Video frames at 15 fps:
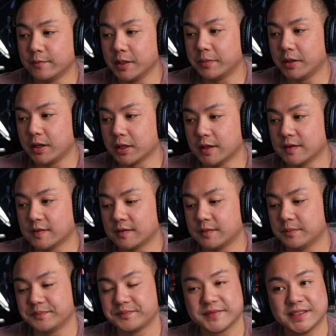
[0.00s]
pockets.
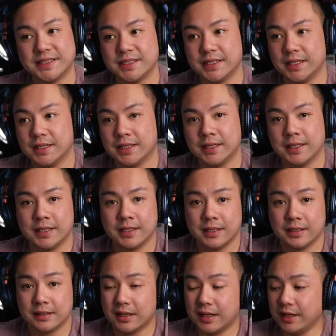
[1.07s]

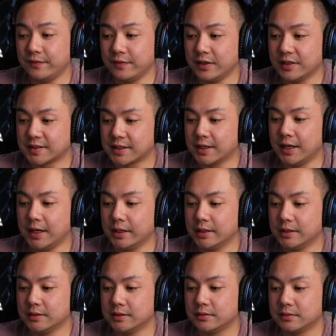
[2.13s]
Hyphen is kind of
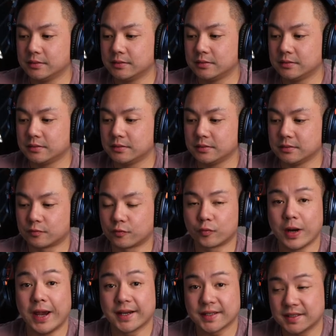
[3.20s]

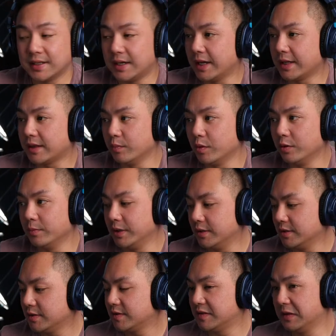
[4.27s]
wrecked at the
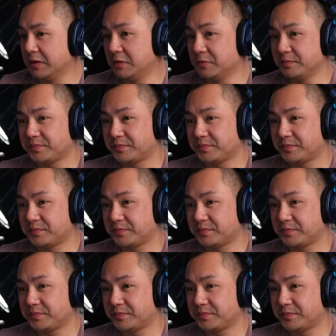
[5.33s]
moment. So,